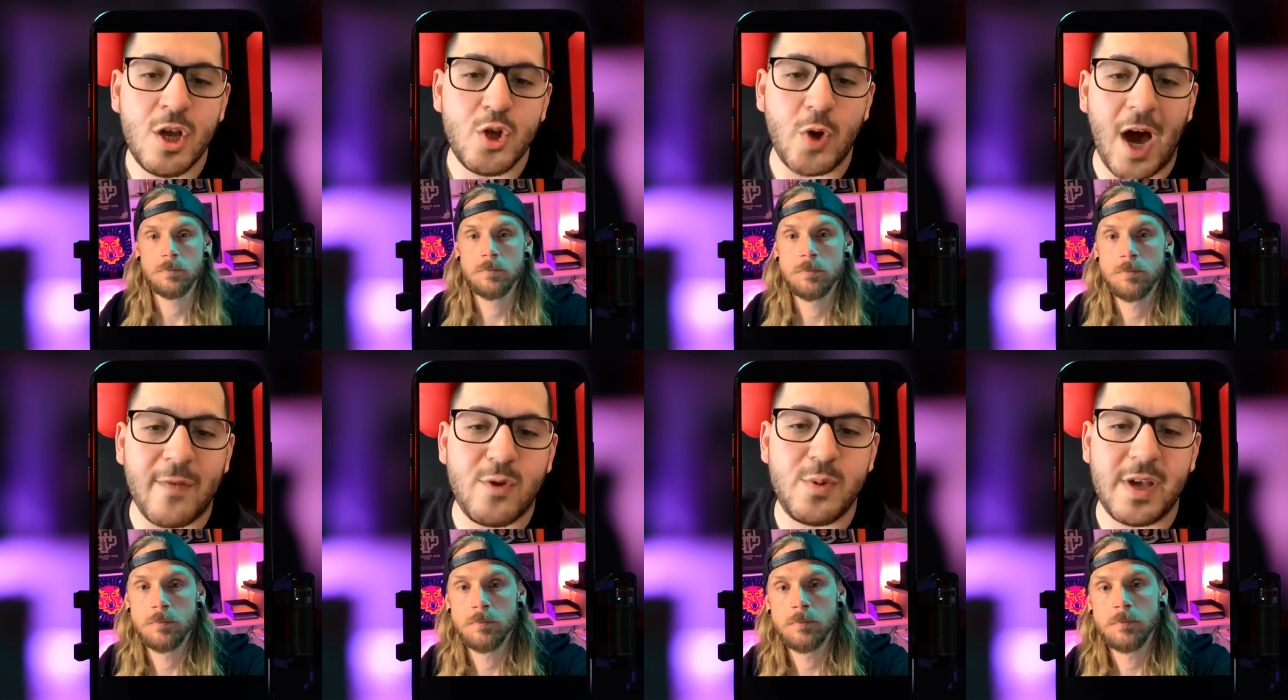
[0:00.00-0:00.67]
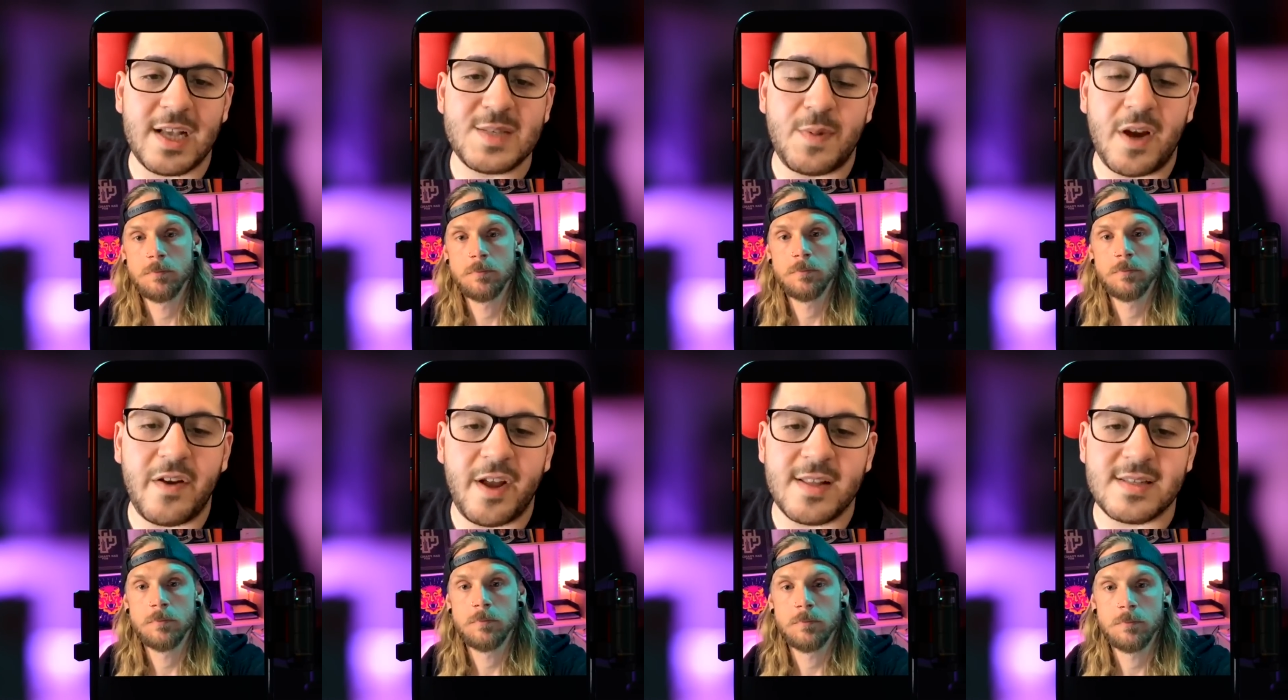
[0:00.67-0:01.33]
Speaker 1: You have to be
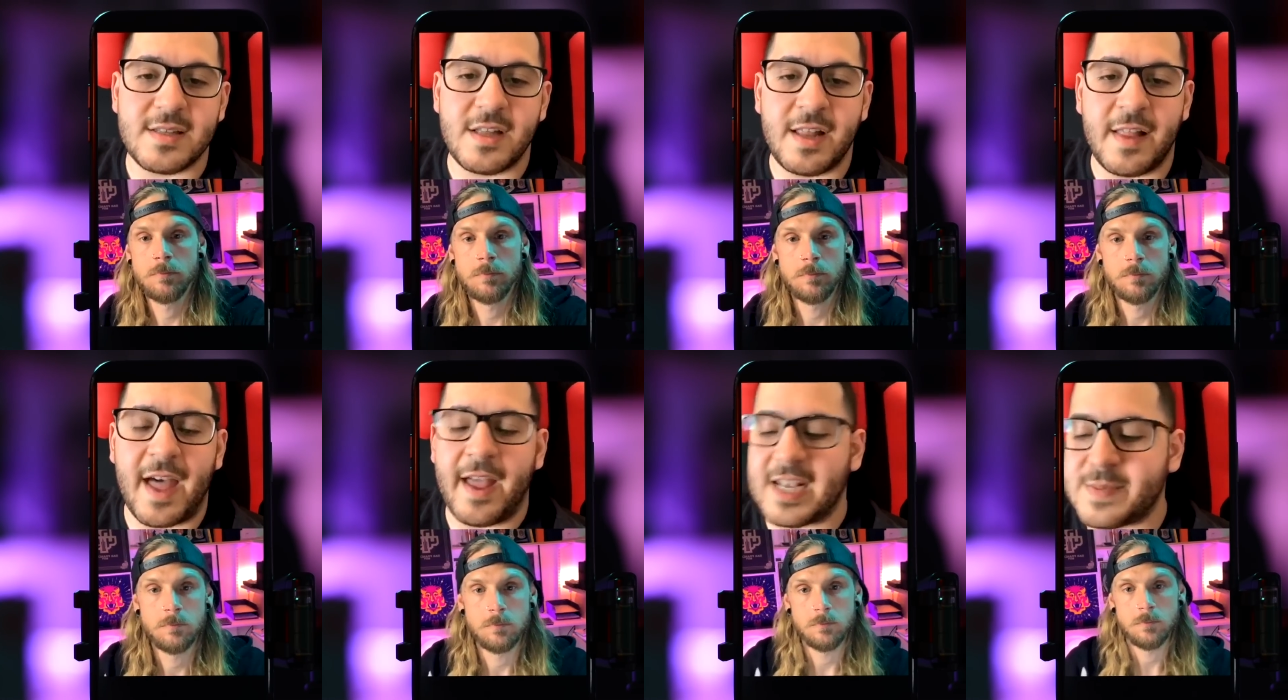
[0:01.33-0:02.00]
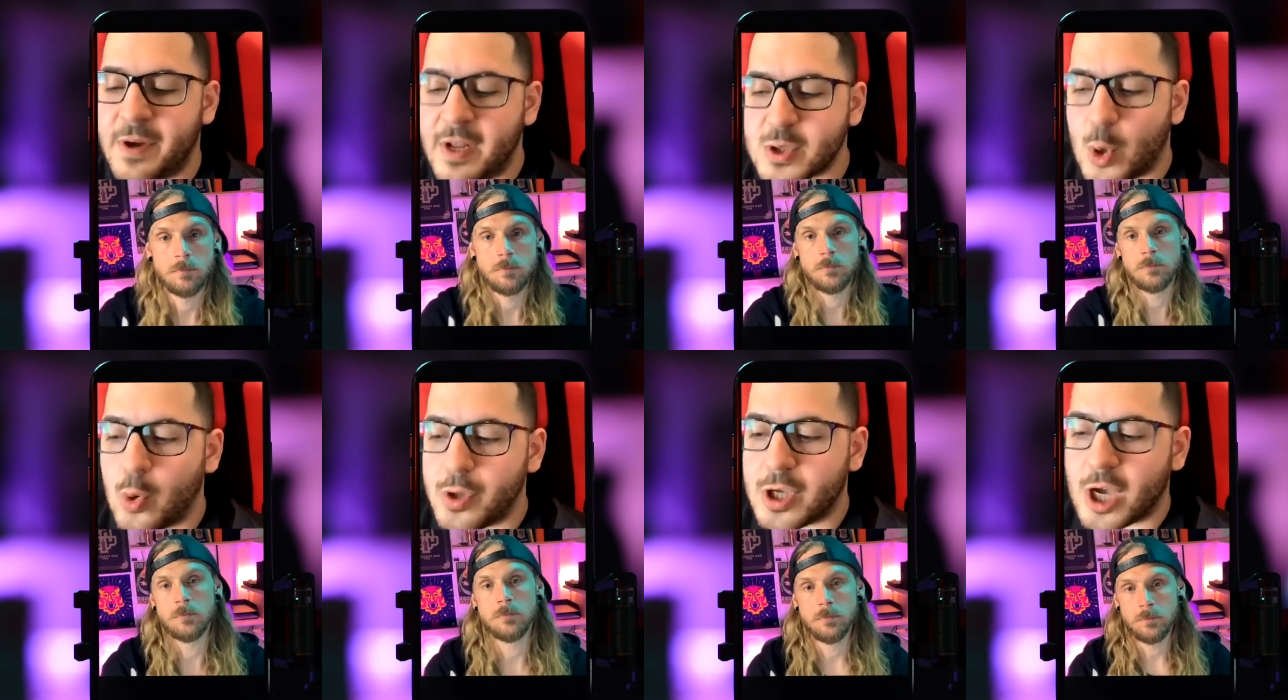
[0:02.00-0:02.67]
experienced. And then that experience
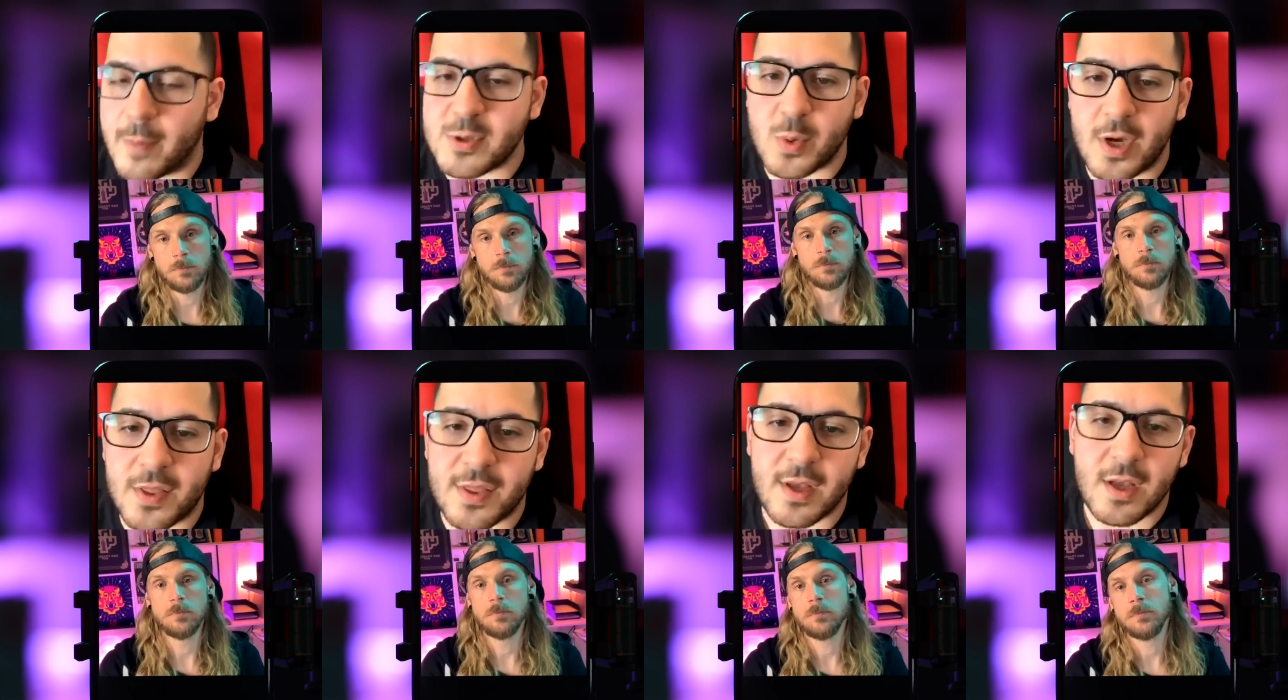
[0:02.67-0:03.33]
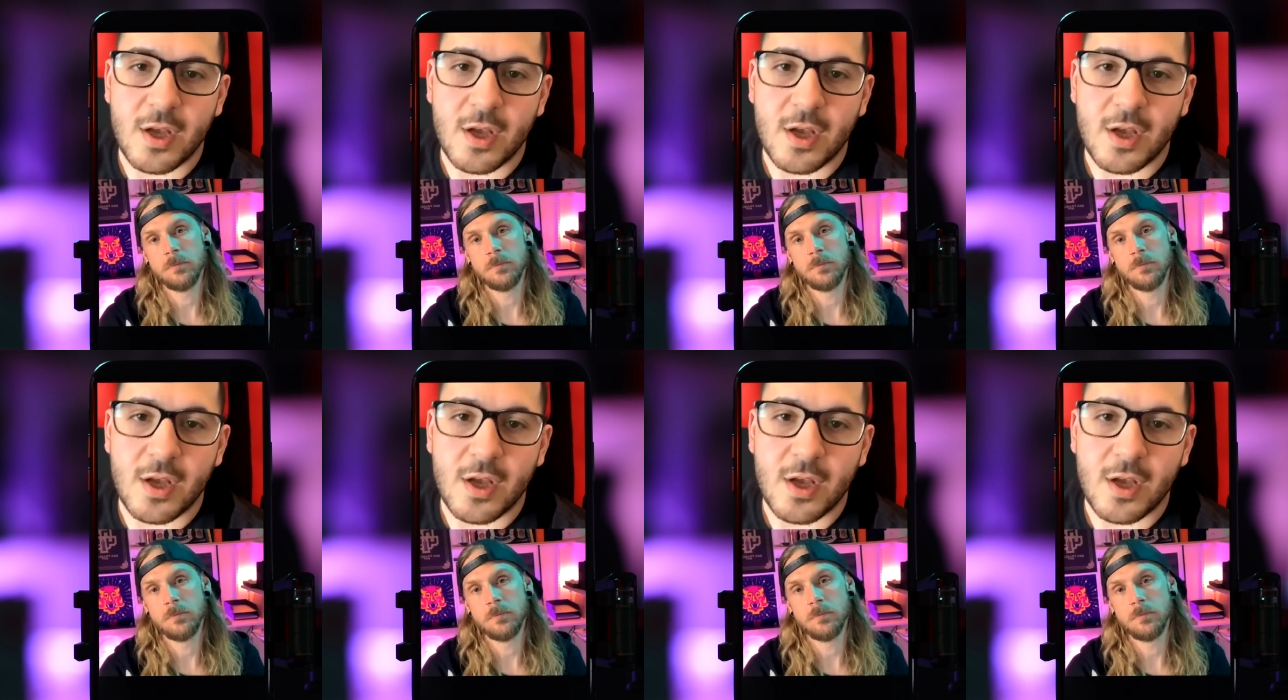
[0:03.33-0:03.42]
only comes with